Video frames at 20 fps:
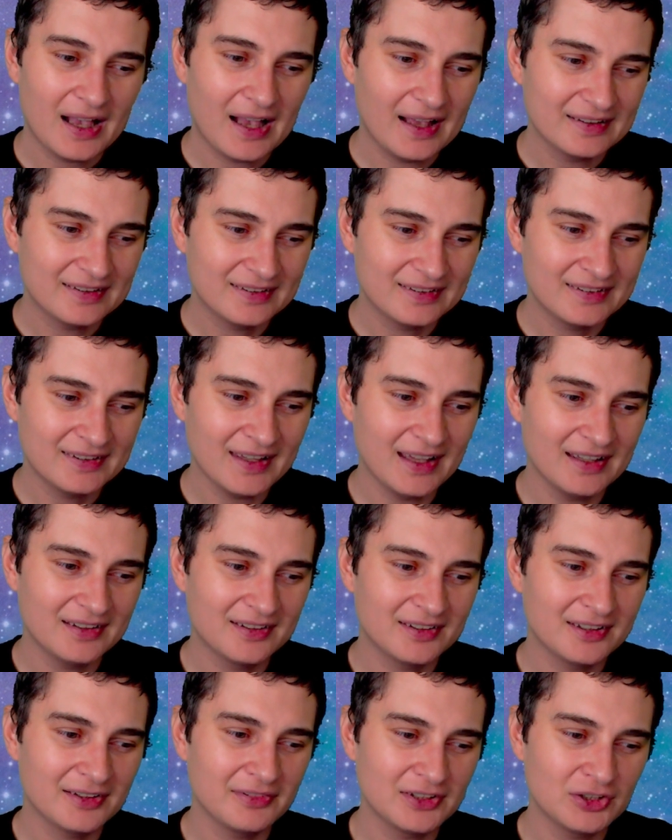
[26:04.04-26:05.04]
a
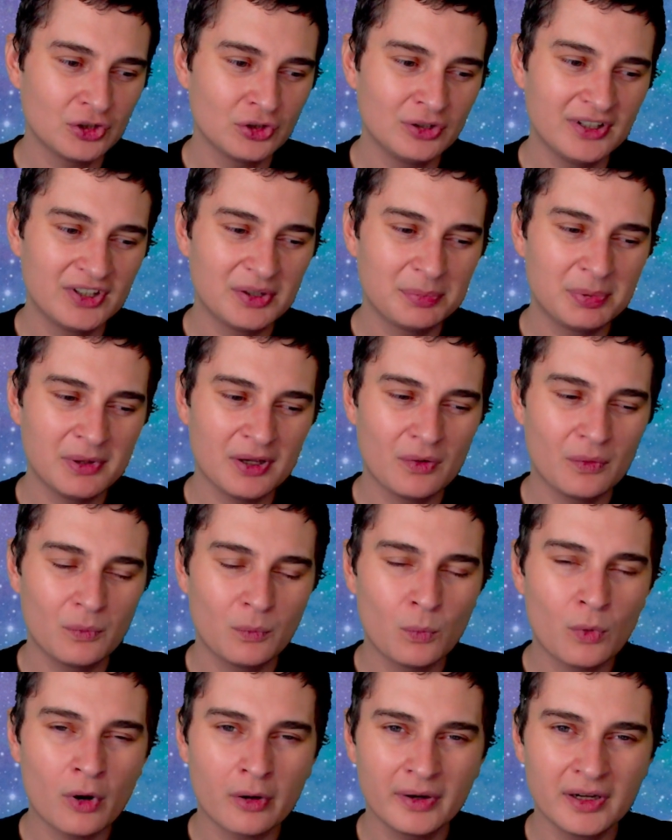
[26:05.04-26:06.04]
sense of like you need to be a
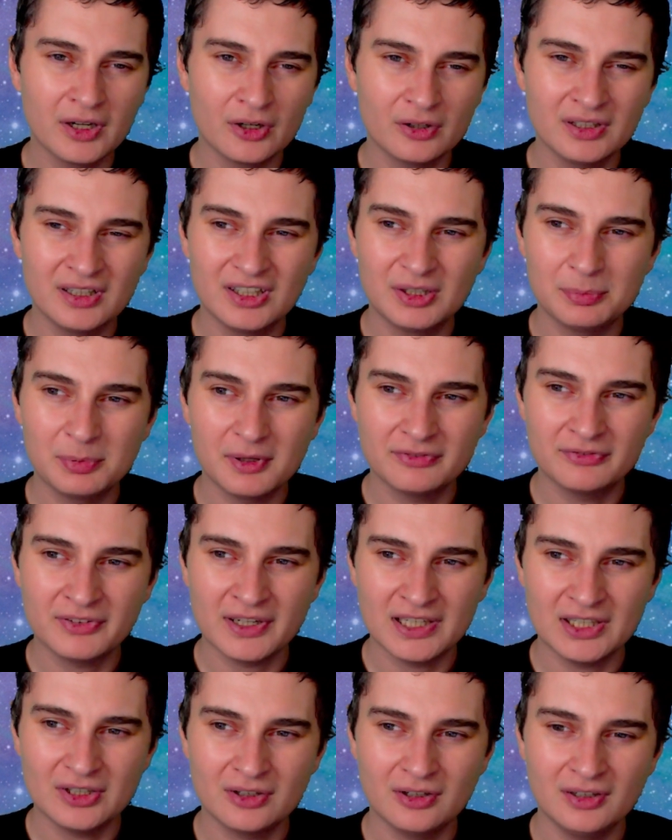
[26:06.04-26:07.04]
warrior, you need to be a
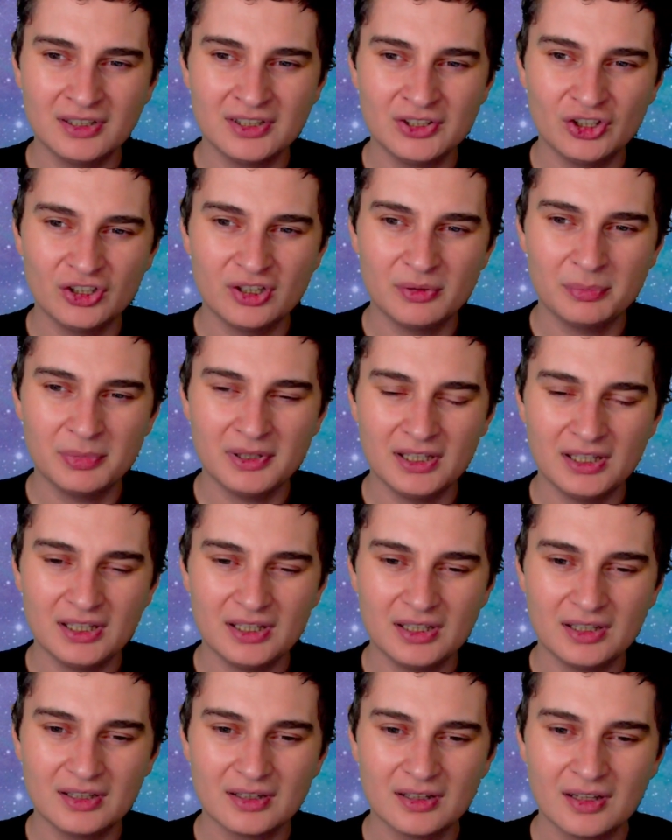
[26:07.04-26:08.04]
fighter, you need to be
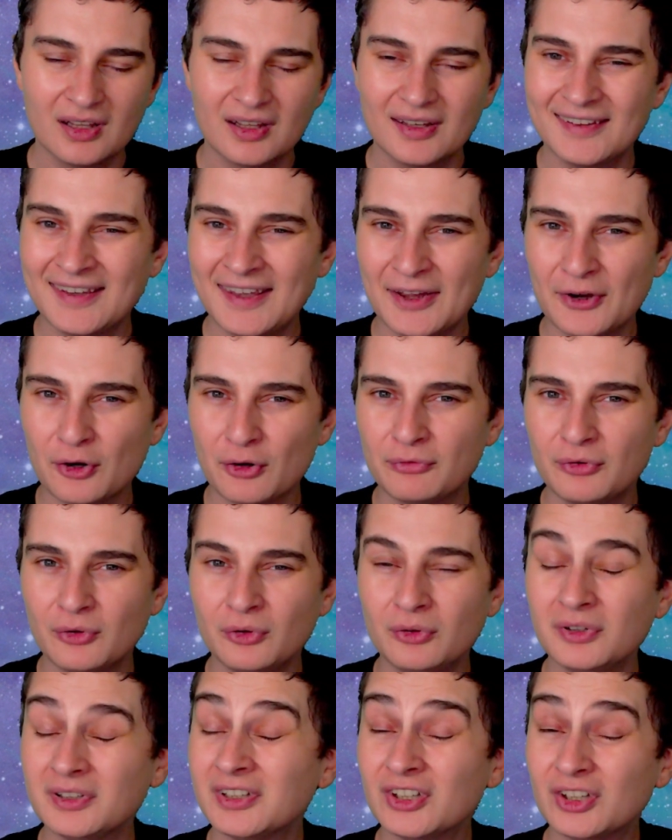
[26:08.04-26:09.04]

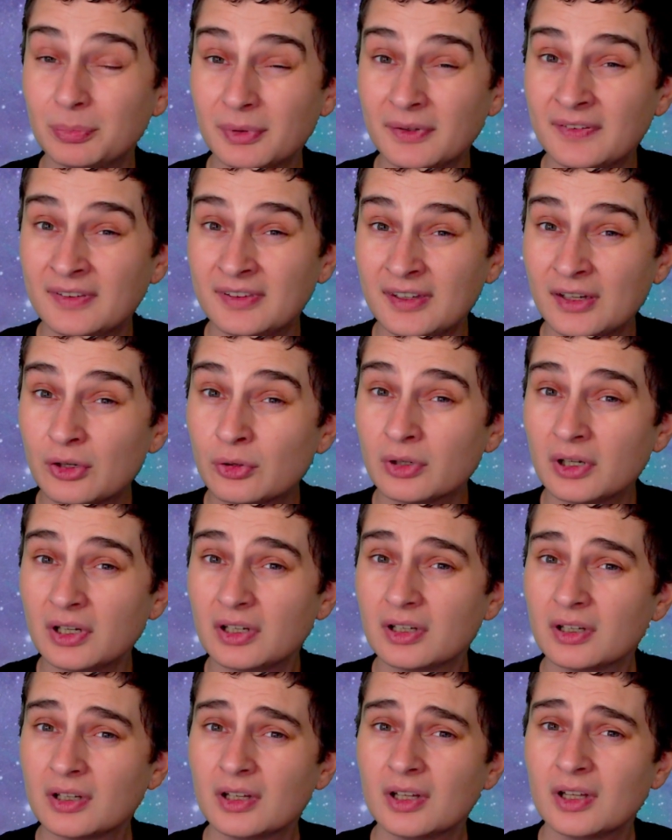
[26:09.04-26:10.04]
careful, you need to be secret.
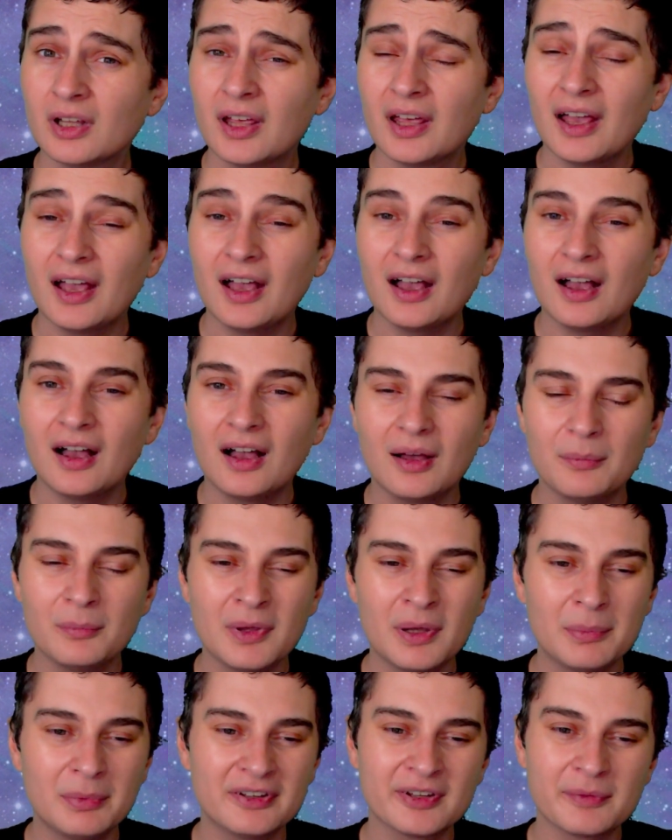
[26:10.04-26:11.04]

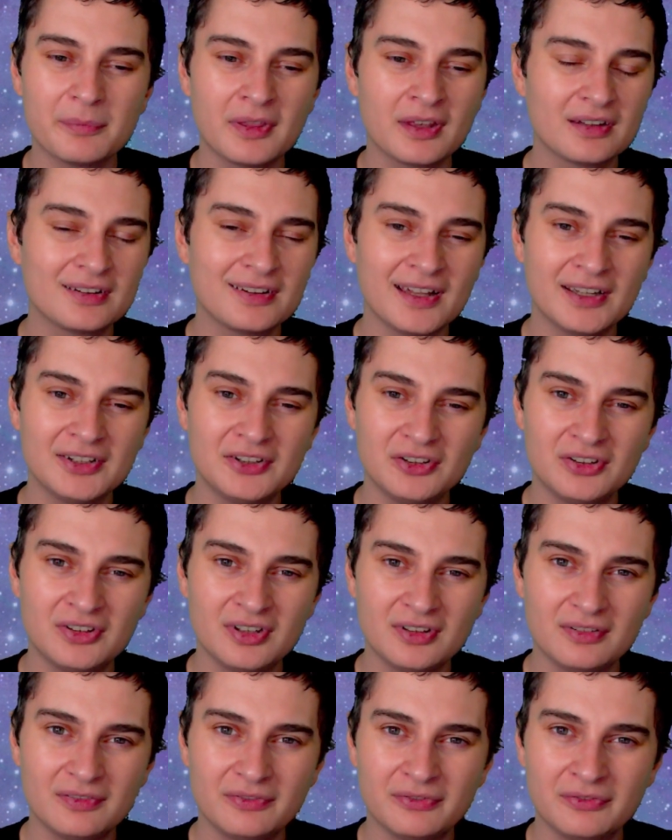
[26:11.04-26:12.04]
Maybe something has led you
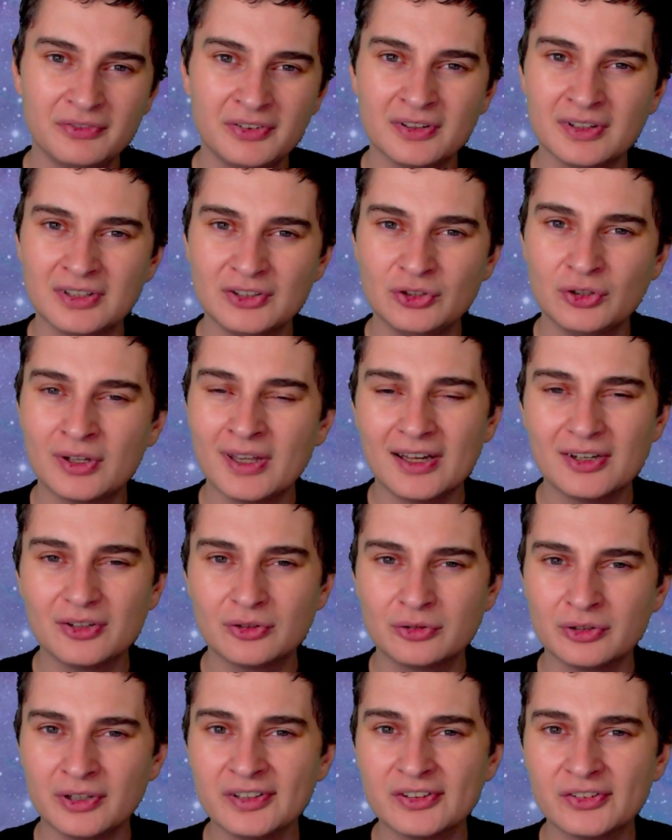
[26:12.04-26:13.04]
to feel that you can't
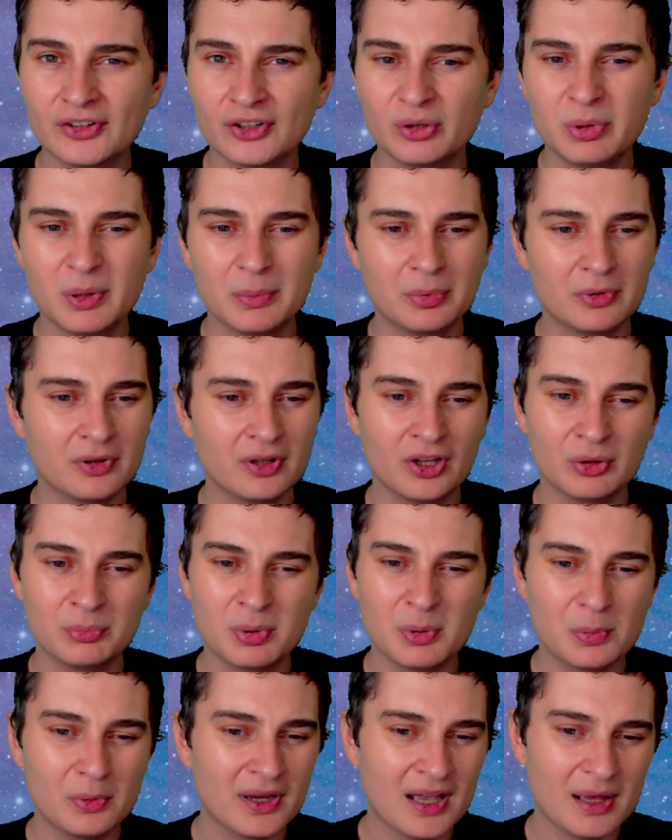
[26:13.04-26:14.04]
trust other
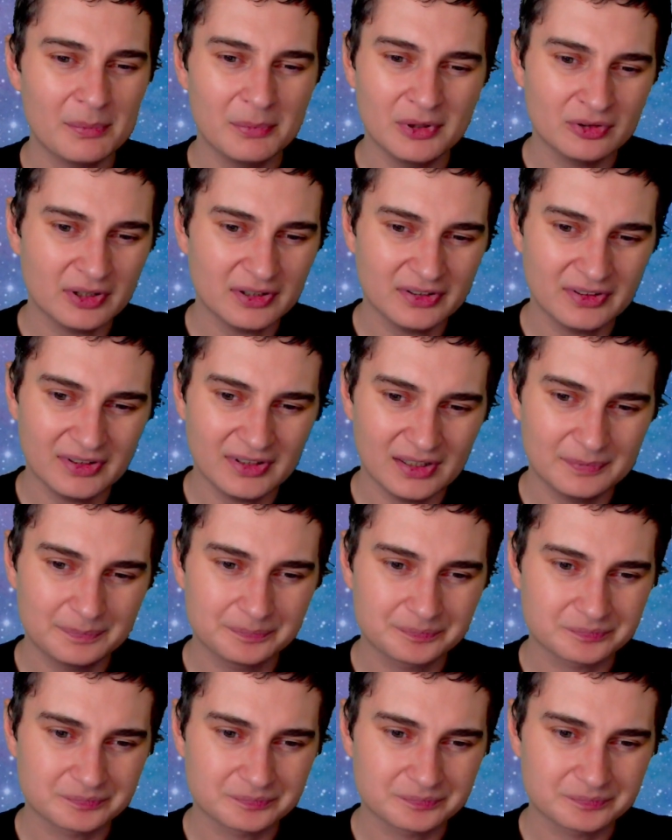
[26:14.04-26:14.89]
people can't be trusted.